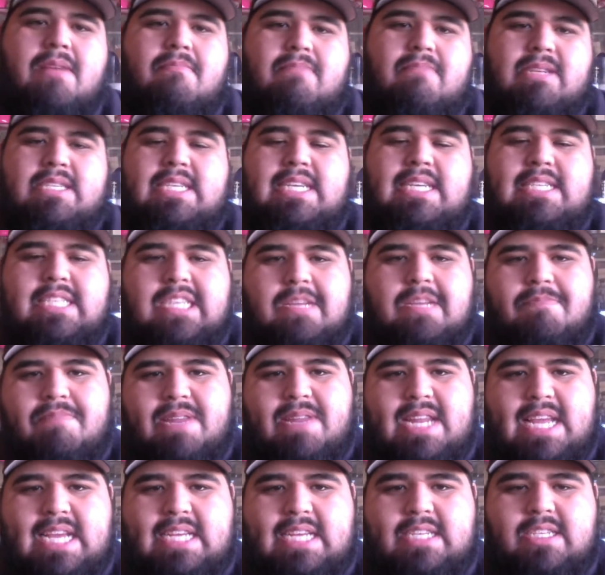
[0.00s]
But Jessica
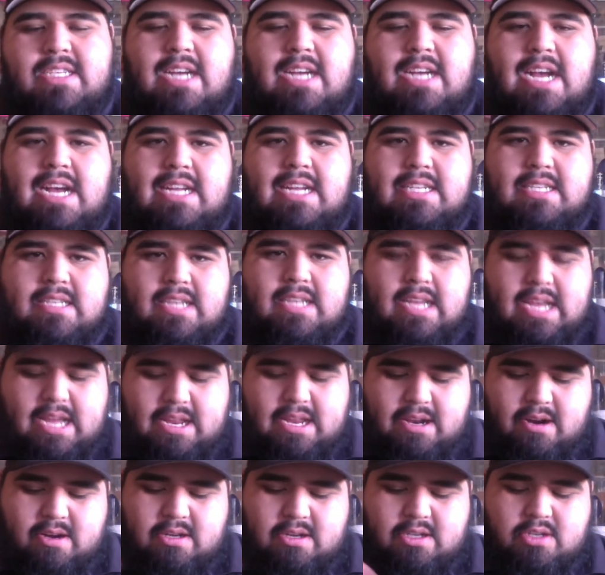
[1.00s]
Penne's shots
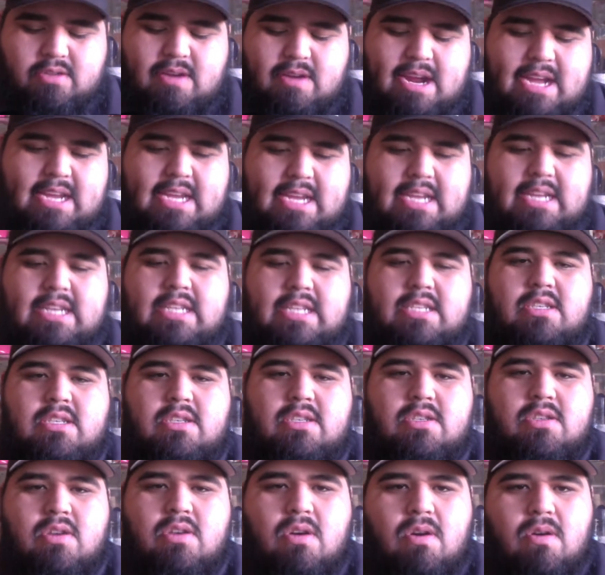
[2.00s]
and her striking is
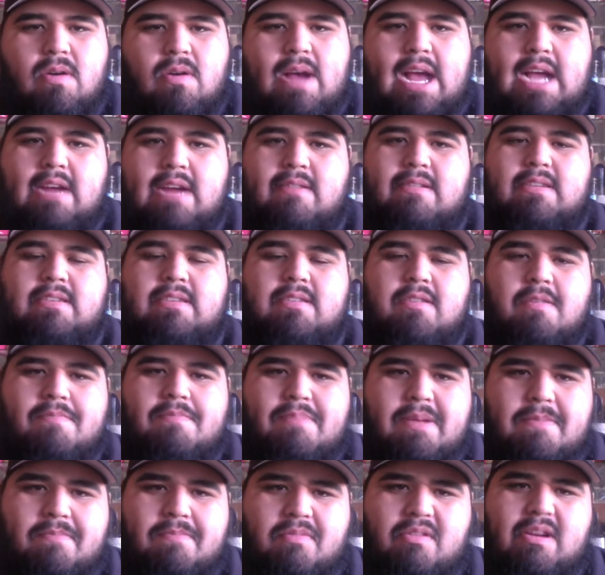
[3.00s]
so accurate, so
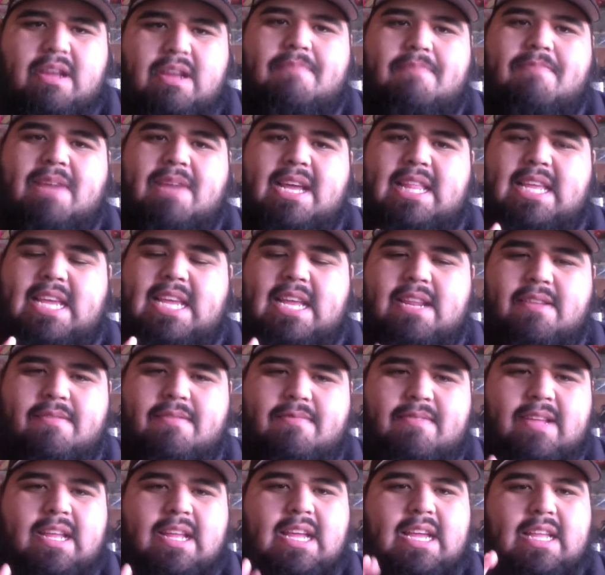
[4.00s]
pinpoint. By the end
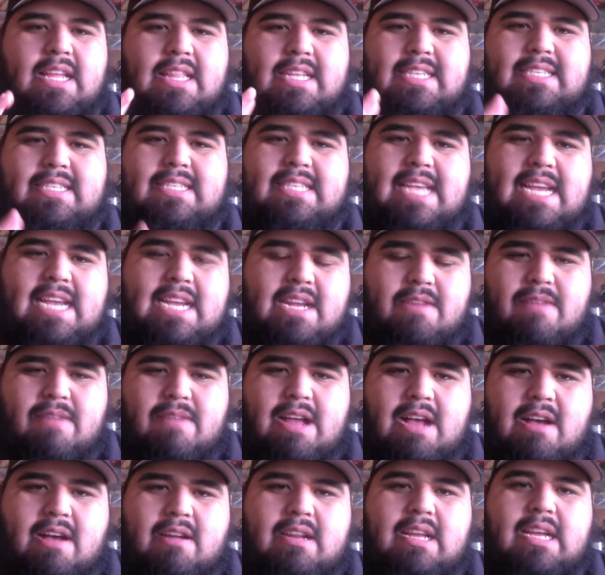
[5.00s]
of the second
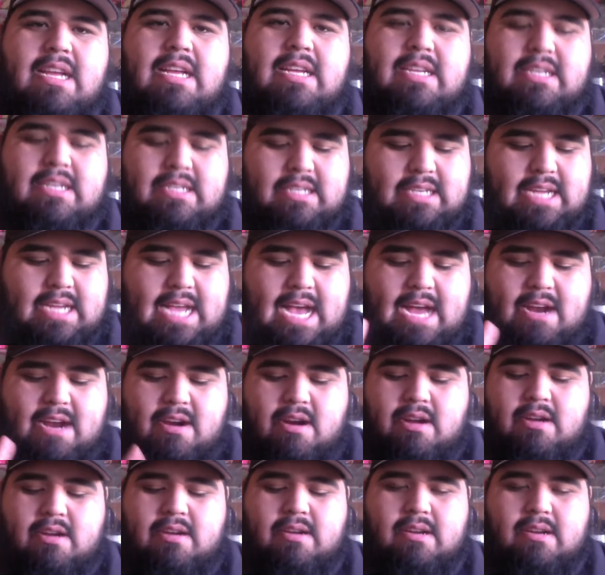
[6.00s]
round, she had her on.